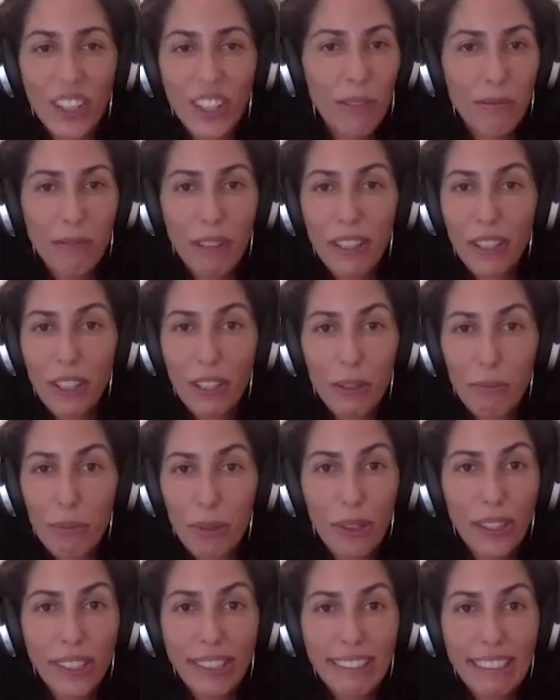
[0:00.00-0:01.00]
no, very good
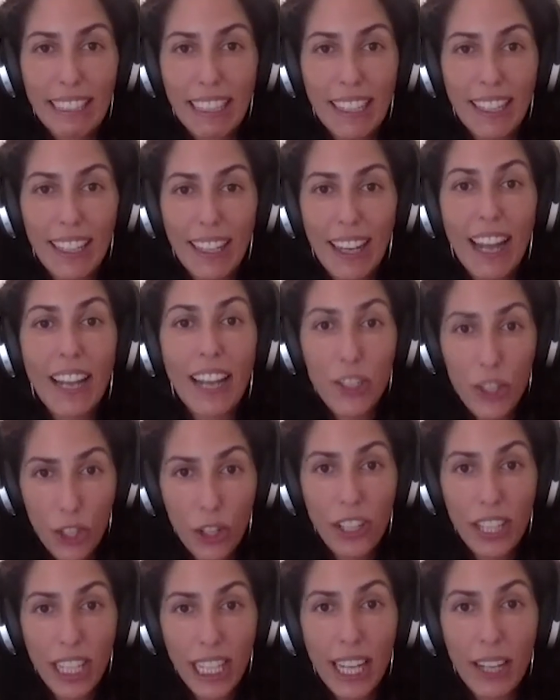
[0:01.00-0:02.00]
point. I
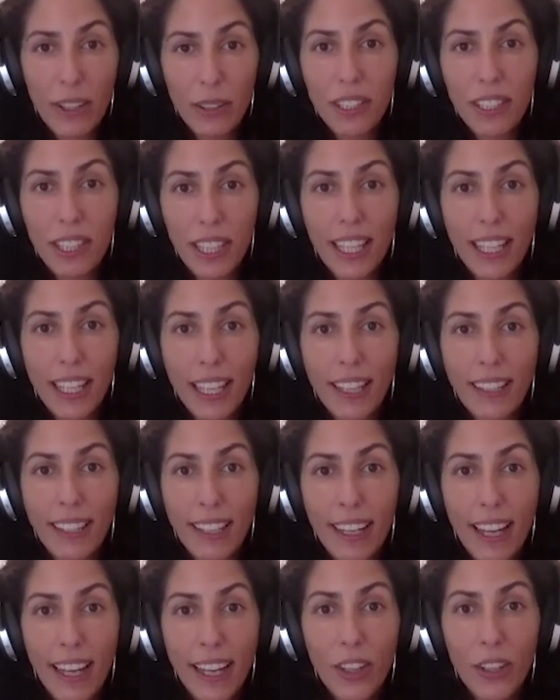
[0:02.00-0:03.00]
started out thinking
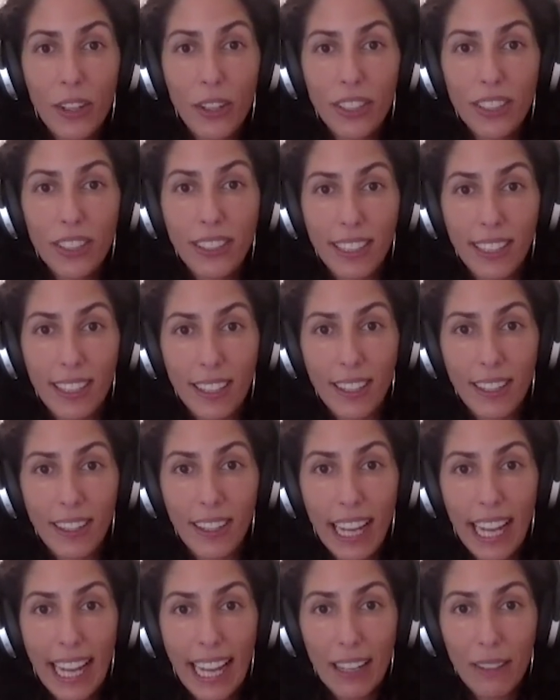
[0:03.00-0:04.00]
that I could
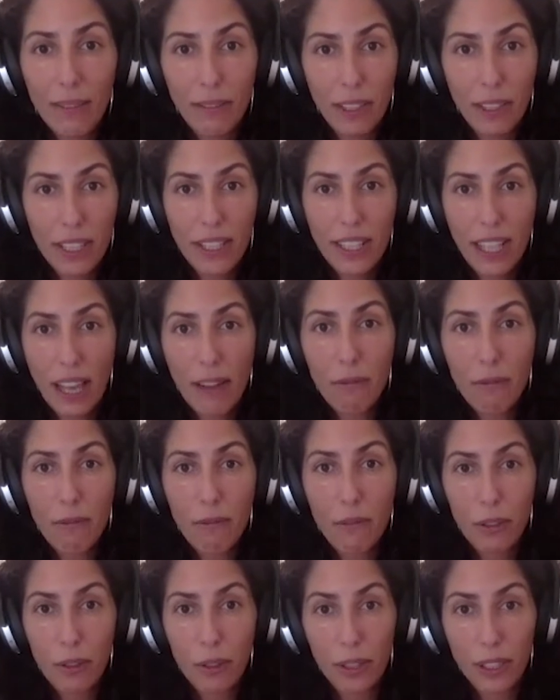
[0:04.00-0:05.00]
have
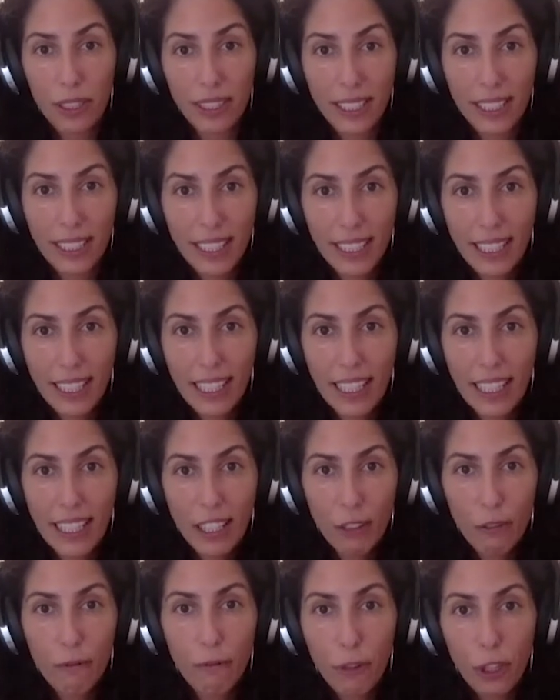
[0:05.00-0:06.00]
several
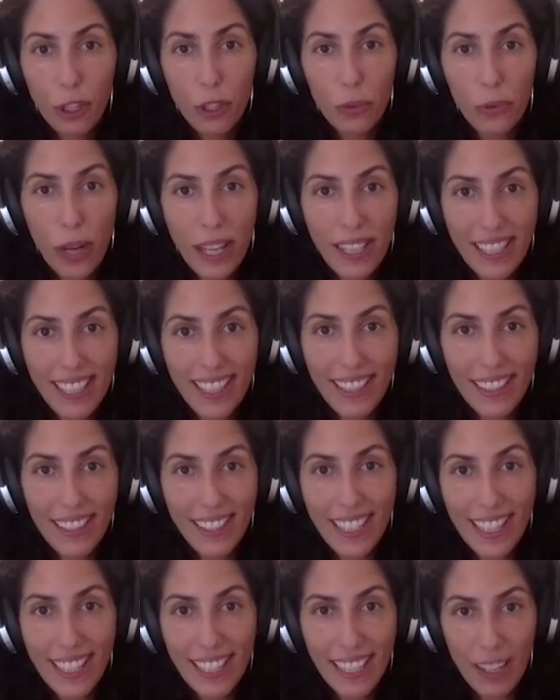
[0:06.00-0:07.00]
full
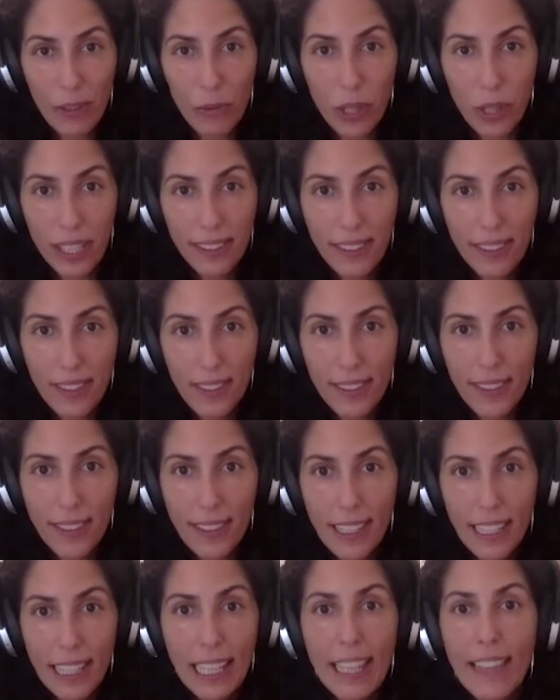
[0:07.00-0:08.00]
residencies at once.
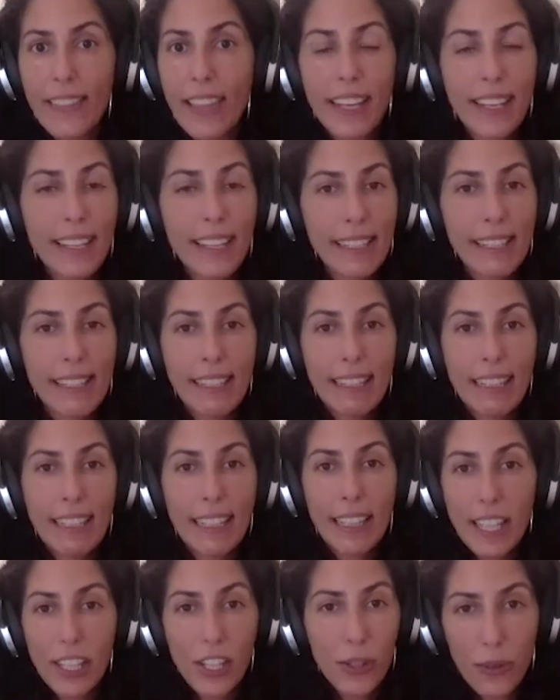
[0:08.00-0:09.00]
That is
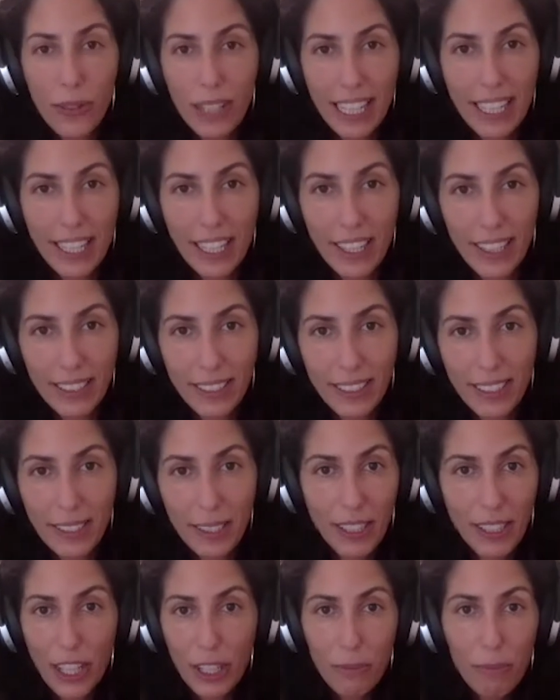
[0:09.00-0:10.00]
literally not
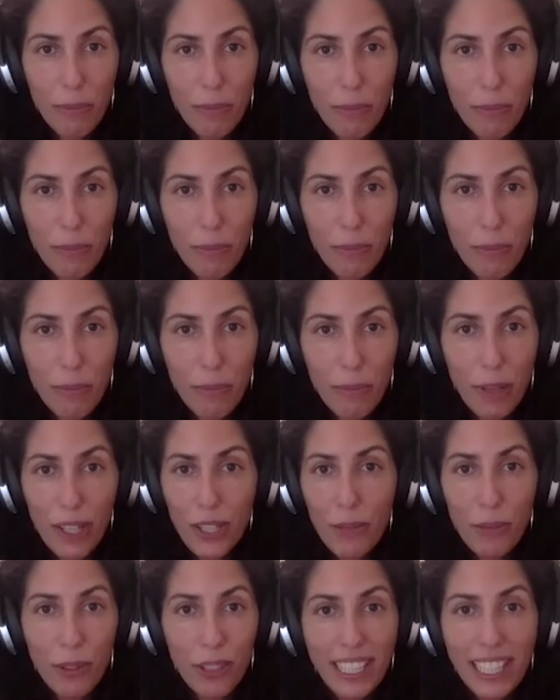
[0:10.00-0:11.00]
possible.
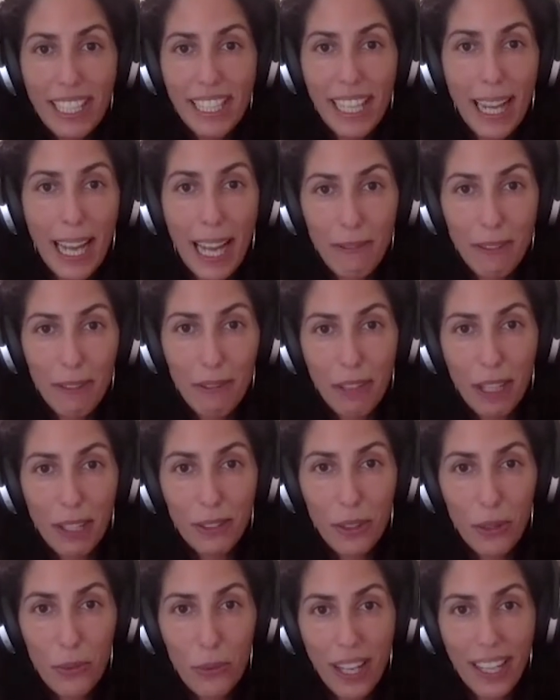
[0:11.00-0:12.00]
At least I haven't found a
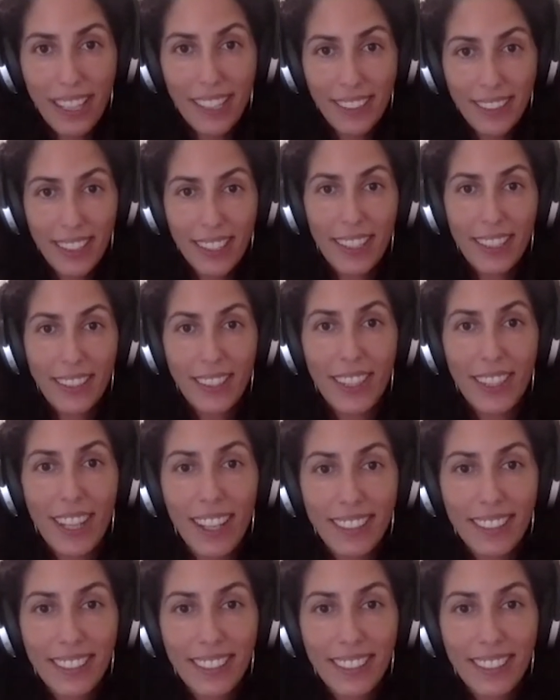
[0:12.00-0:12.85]
way to not